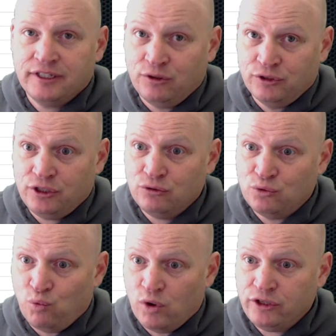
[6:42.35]
It only
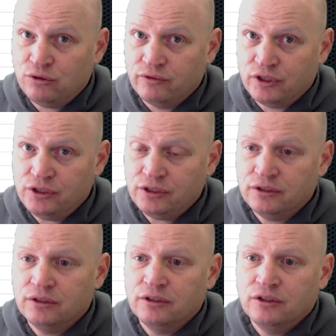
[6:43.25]
used one
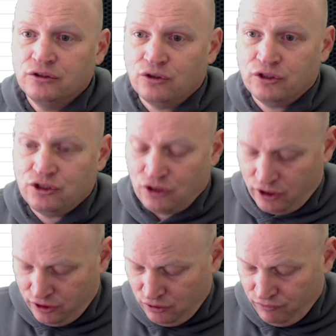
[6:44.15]
universe. So the
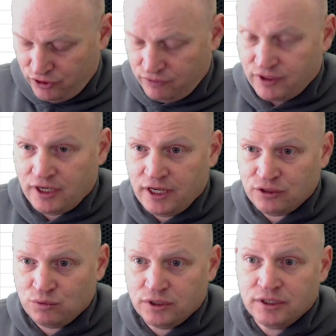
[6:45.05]
starting universe of the
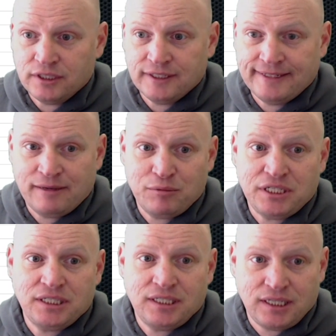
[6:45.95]
next one
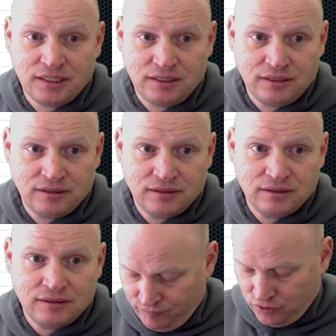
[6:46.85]
can be 6.
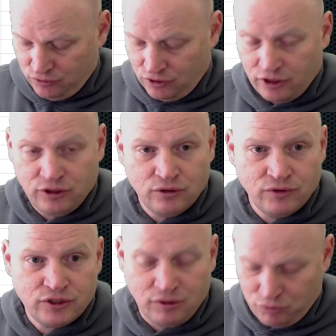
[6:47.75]
So starting
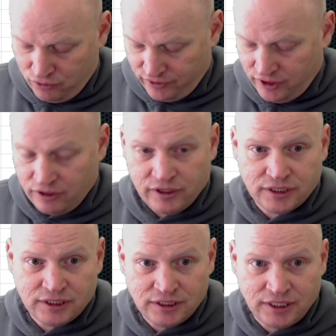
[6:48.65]
universe number over here
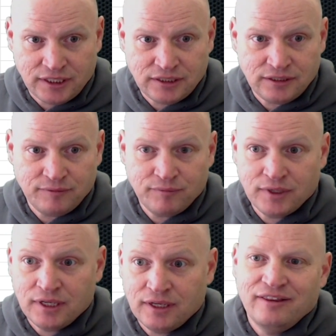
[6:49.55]
is 6.
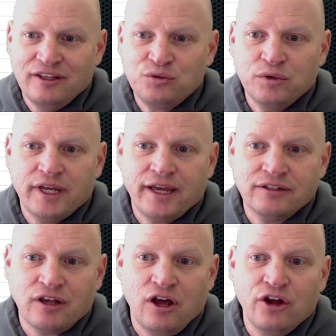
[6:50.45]
This one
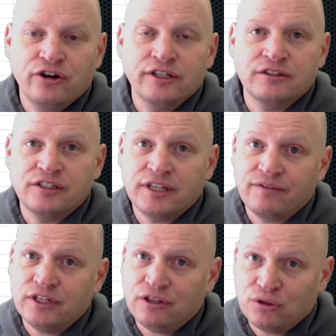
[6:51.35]
has
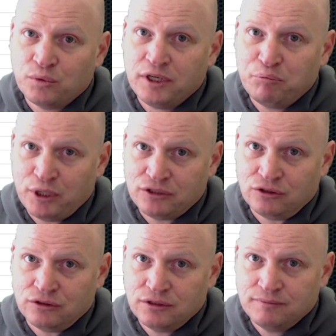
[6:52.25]
173
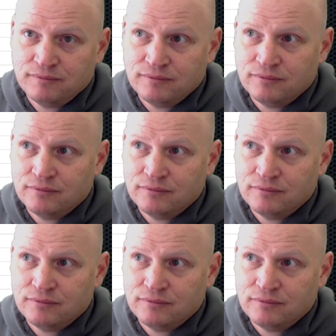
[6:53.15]
pixels.